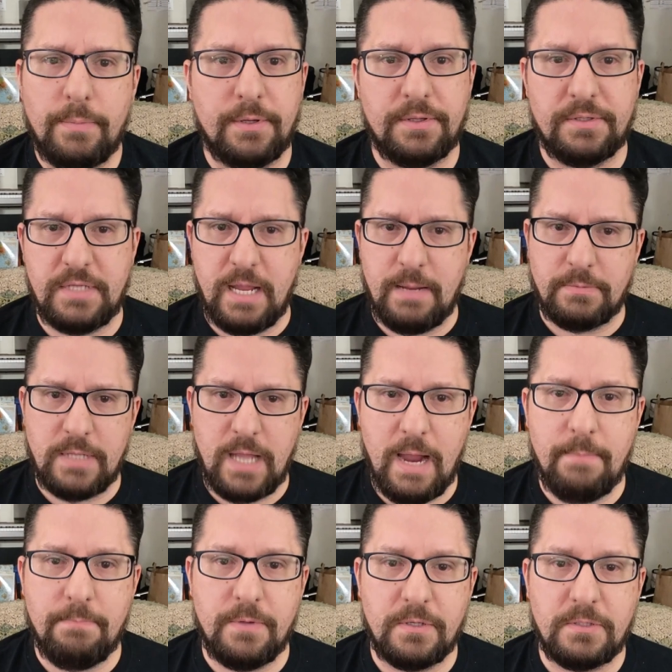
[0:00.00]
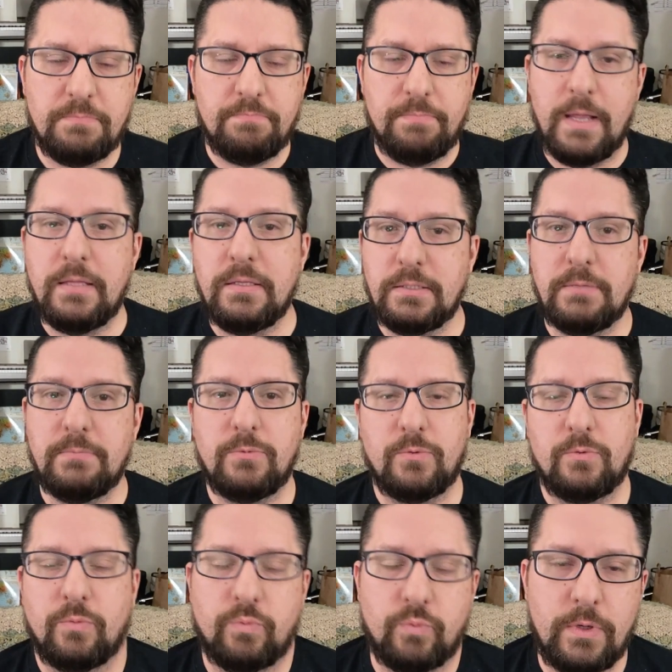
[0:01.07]
But at the same time, there's been
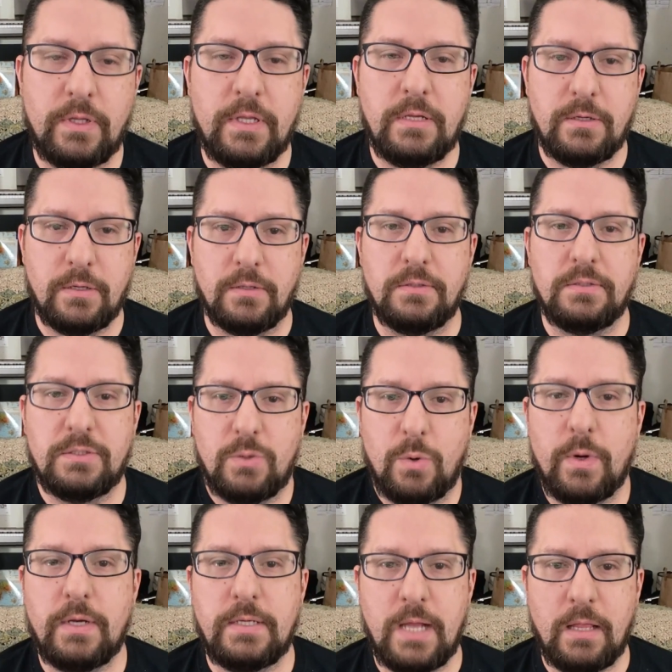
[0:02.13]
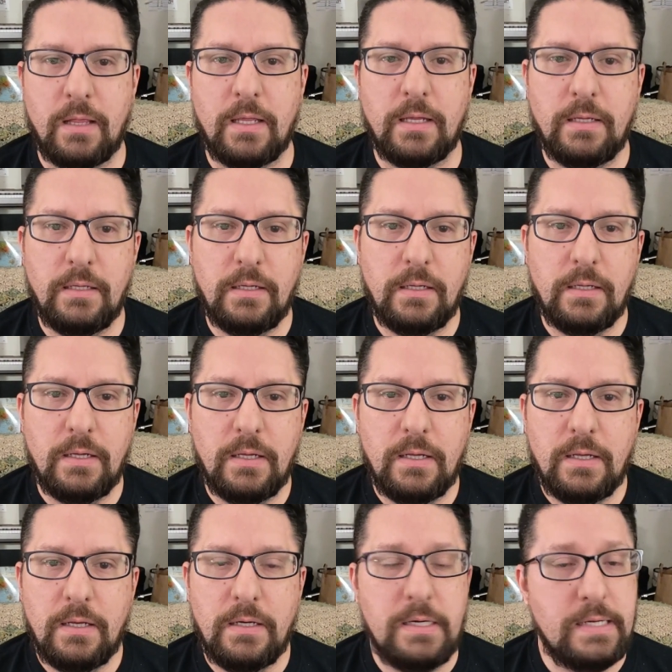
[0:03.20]
some really good storytelling
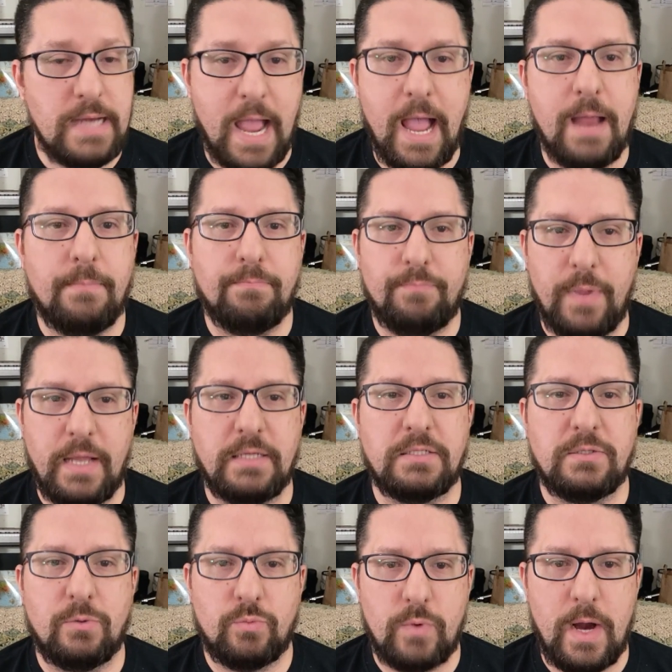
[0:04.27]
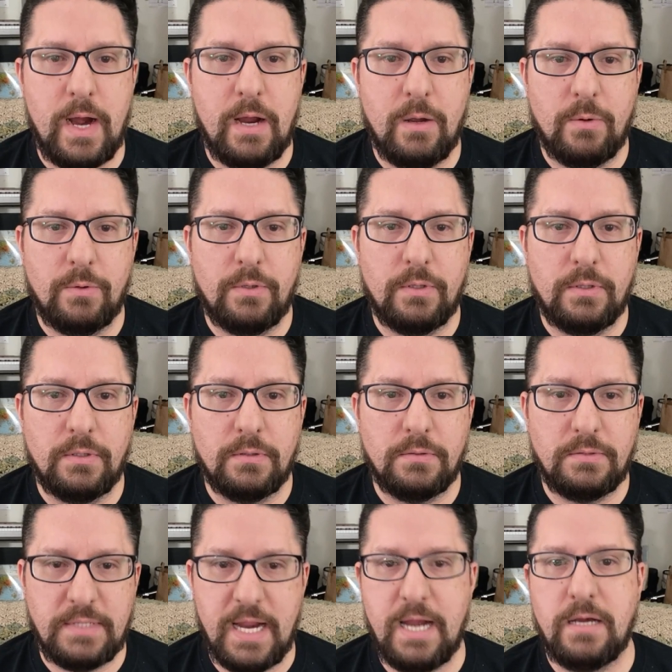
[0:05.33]
not based around
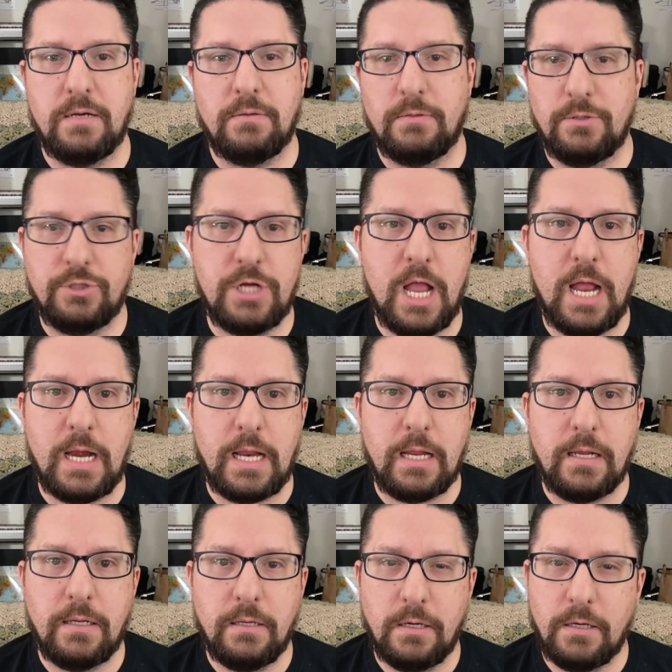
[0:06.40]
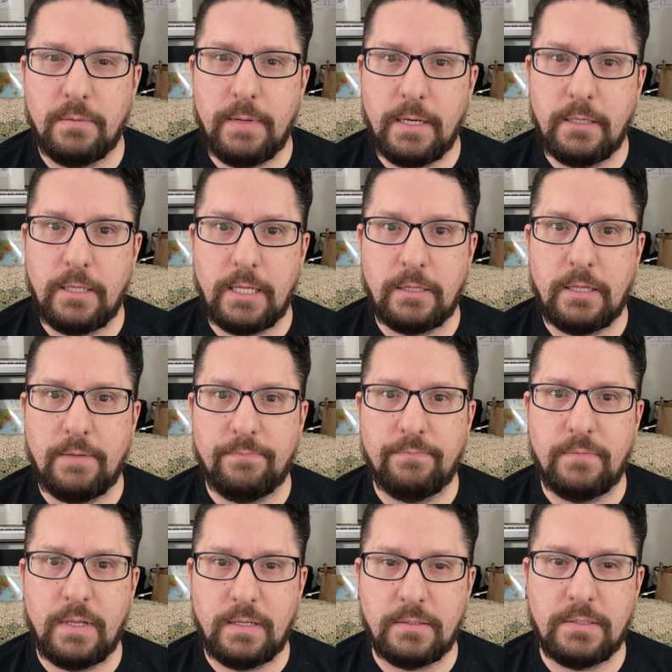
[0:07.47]
Daniel and Johnny. You know what I mean? Like
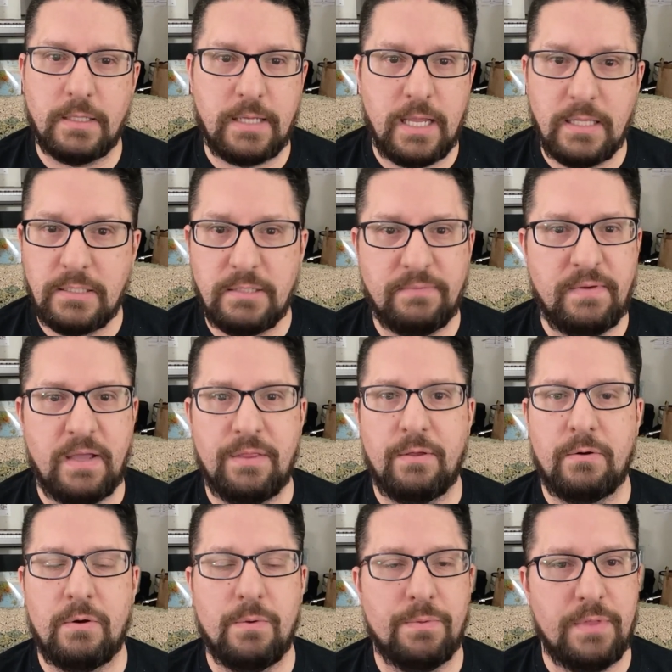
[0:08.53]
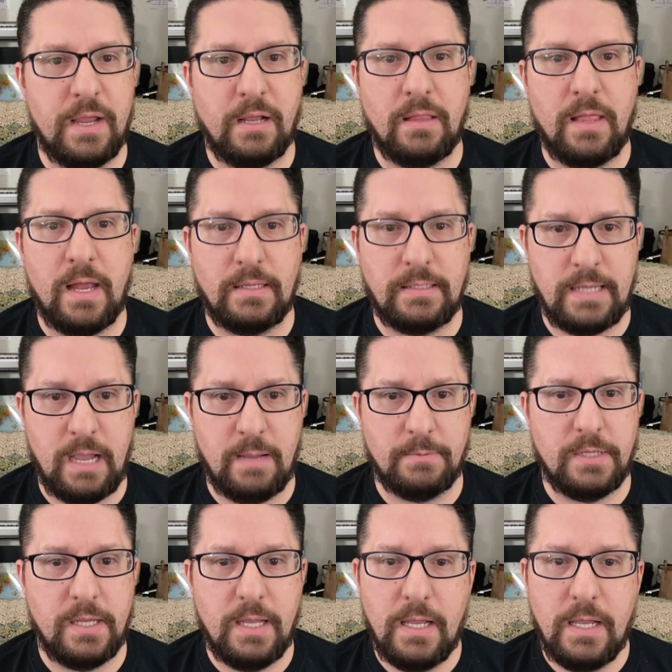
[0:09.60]
the kids have had their own thing a lot of
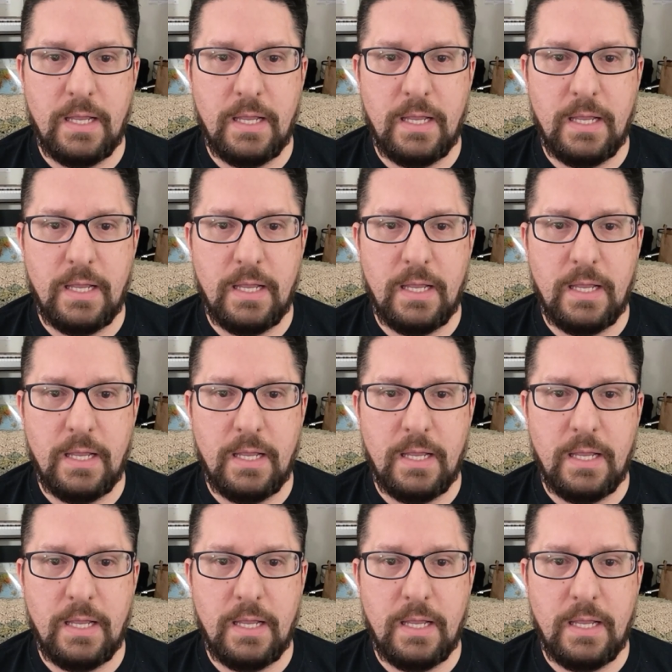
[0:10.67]
times.